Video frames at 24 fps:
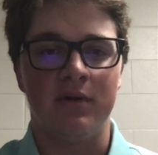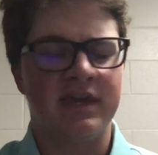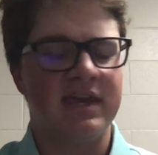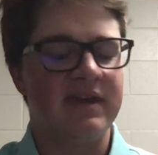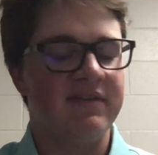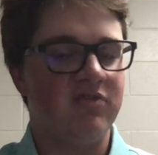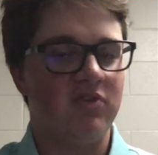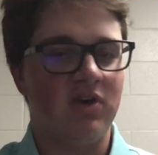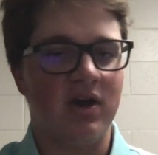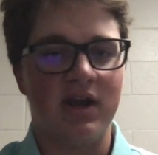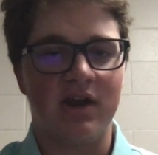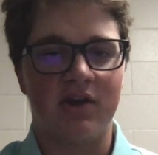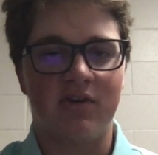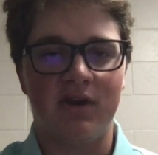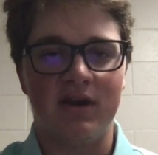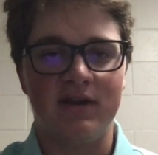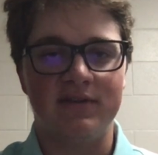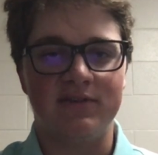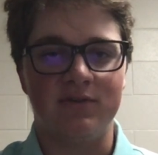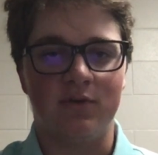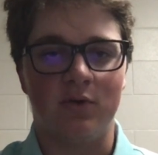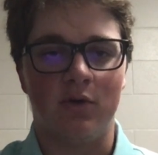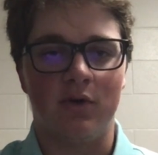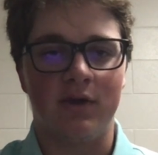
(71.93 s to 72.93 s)
Give a lot of
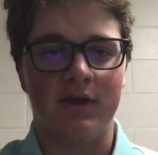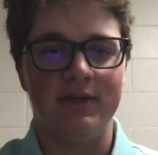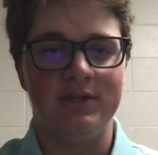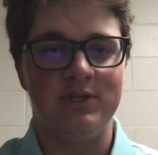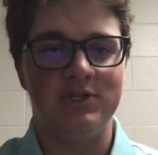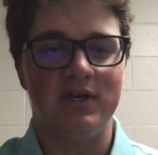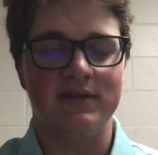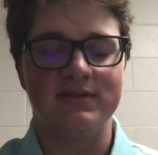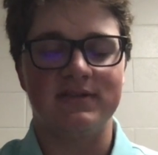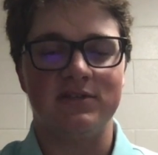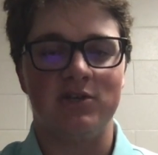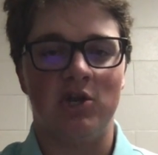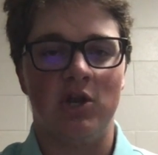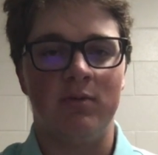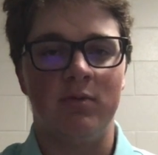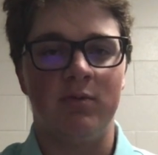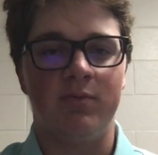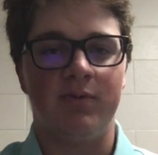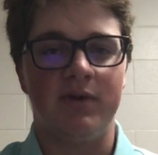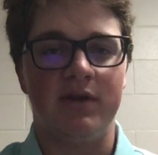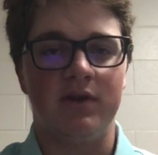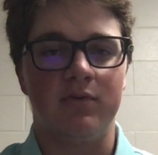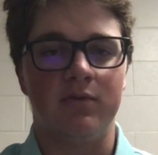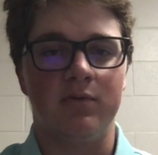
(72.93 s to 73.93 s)
credit to Oregon. Justin
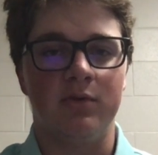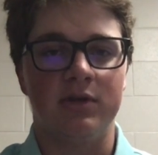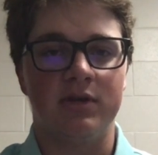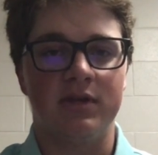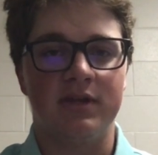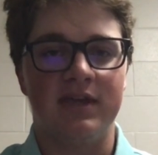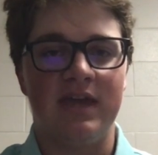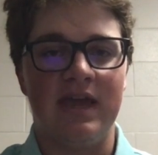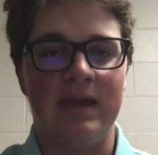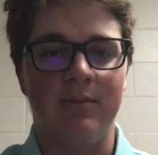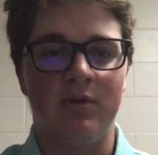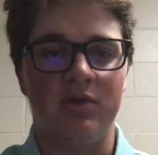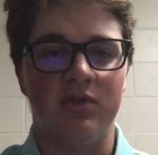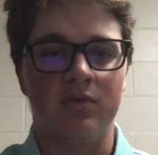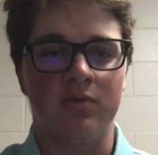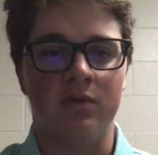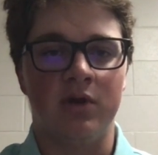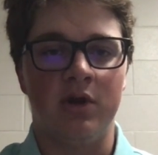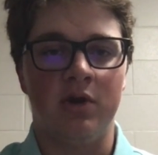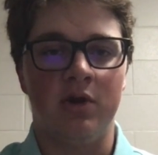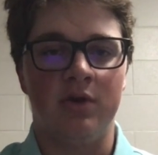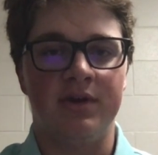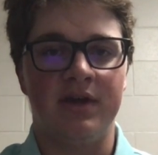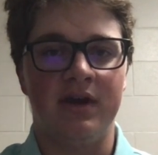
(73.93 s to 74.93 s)
Herbert played a really good game on the
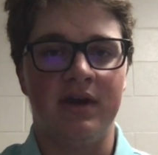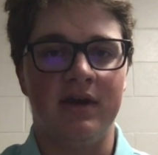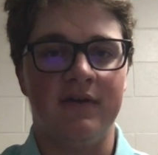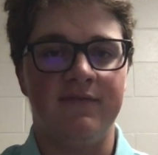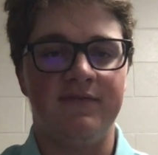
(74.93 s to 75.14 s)
road.